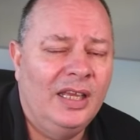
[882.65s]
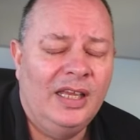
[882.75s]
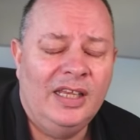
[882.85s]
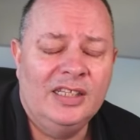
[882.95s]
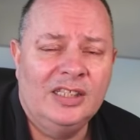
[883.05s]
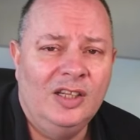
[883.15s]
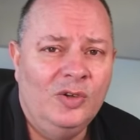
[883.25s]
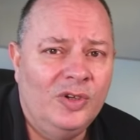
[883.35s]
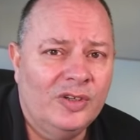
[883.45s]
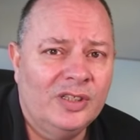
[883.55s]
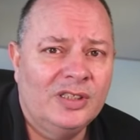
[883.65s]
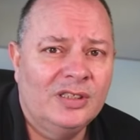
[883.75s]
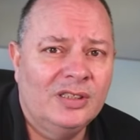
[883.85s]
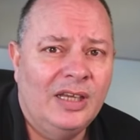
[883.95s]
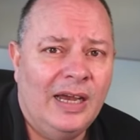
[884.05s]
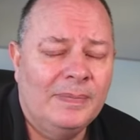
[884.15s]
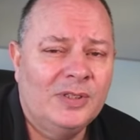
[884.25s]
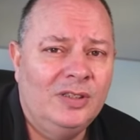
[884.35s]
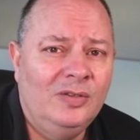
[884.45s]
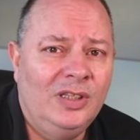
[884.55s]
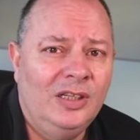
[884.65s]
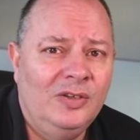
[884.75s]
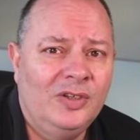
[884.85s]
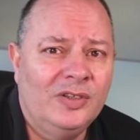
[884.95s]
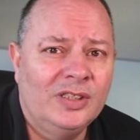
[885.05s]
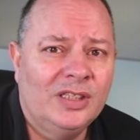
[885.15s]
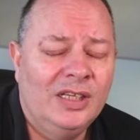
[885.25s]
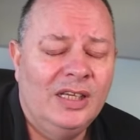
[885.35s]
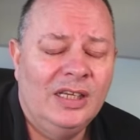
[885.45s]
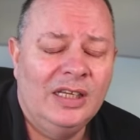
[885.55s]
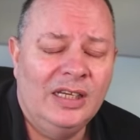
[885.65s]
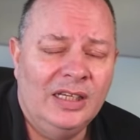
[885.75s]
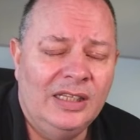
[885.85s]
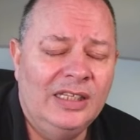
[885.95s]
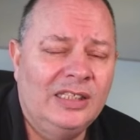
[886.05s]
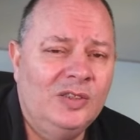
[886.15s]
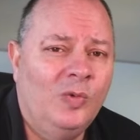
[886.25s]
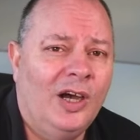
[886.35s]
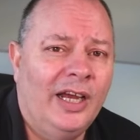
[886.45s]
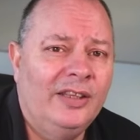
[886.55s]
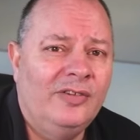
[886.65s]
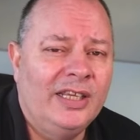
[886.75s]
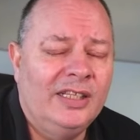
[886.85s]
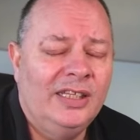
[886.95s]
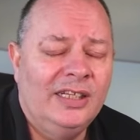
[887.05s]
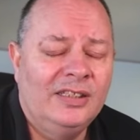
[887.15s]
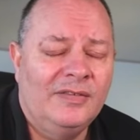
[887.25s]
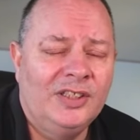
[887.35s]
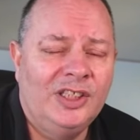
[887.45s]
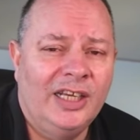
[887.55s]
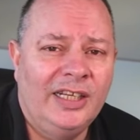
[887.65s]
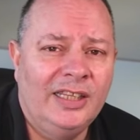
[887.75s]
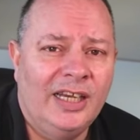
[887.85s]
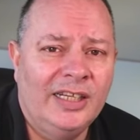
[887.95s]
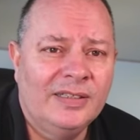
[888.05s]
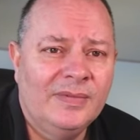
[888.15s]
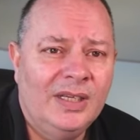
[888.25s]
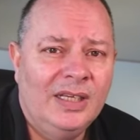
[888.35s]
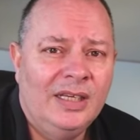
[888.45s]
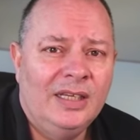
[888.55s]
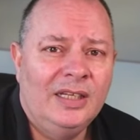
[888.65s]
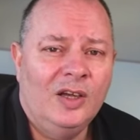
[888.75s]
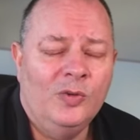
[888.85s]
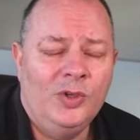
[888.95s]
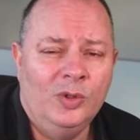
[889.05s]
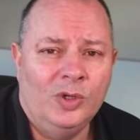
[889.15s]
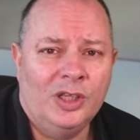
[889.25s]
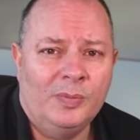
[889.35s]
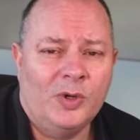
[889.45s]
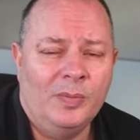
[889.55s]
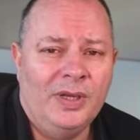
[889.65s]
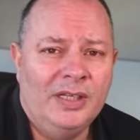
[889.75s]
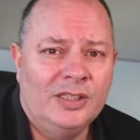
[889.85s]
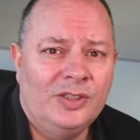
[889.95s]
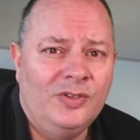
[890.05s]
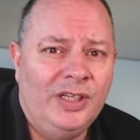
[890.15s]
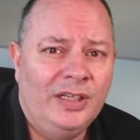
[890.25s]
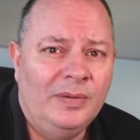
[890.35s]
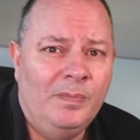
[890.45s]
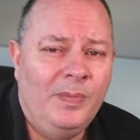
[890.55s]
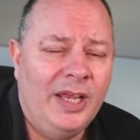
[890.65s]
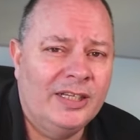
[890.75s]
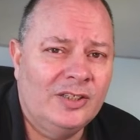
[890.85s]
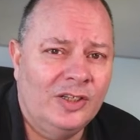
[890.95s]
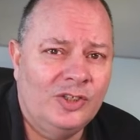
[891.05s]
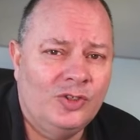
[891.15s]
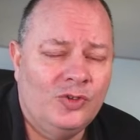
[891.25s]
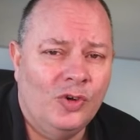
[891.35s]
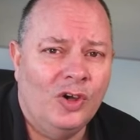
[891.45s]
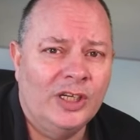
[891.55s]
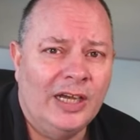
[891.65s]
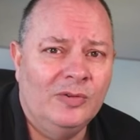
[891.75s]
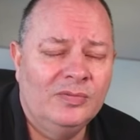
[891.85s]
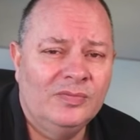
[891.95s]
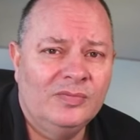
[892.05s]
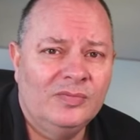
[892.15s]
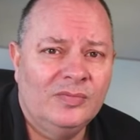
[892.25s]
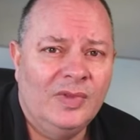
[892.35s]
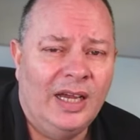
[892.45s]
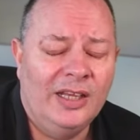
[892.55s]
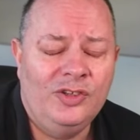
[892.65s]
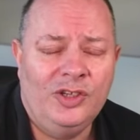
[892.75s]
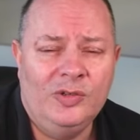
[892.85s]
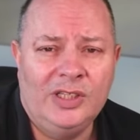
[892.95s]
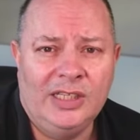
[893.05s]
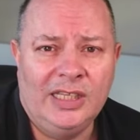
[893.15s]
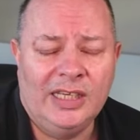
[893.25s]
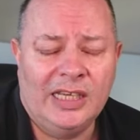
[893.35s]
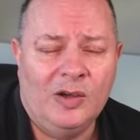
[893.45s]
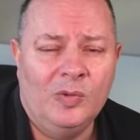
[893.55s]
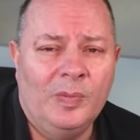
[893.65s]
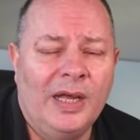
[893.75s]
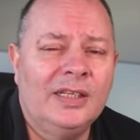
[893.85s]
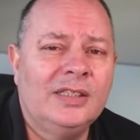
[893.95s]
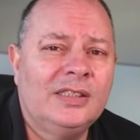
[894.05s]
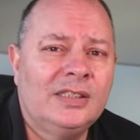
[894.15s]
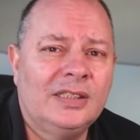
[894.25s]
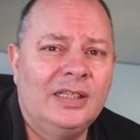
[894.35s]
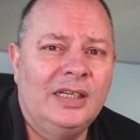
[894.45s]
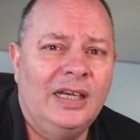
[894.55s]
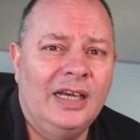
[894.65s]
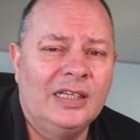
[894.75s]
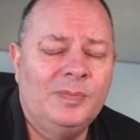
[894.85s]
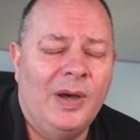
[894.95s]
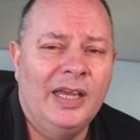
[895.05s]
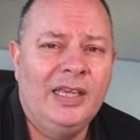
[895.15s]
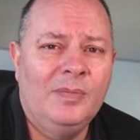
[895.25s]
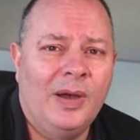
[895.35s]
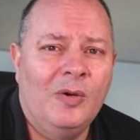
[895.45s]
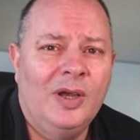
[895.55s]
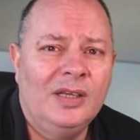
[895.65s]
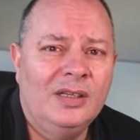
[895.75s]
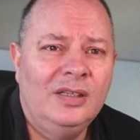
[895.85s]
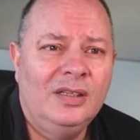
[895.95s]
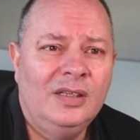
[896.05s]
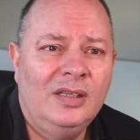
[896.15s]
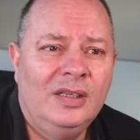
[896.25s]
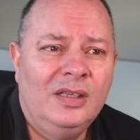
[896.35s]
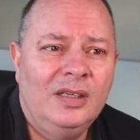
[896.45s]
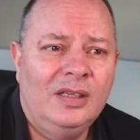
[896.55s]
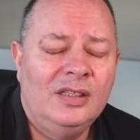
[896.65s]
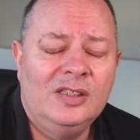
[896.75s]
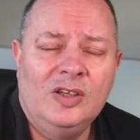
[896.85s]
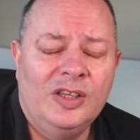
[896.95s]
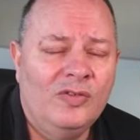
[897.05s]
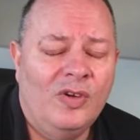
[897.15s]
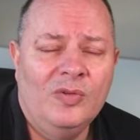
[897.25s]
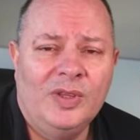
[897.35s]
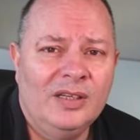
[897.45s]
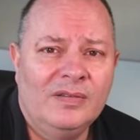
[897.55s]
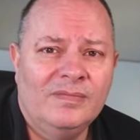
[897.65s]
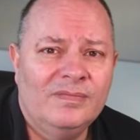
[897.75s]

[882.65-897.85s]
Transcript: It is ludicrous, absolutely ludicrous. And this is why the regulators have a shining light. Now, if you look at the prop industry based on its drawdown and using the account balance as buying power, there's nothing wrong with it